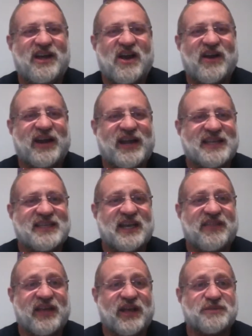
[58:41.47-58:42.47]
All right, guys,
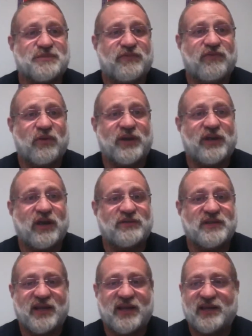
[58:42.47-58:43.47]
anything else before we go
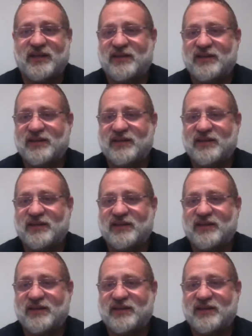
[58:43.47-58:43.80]
today?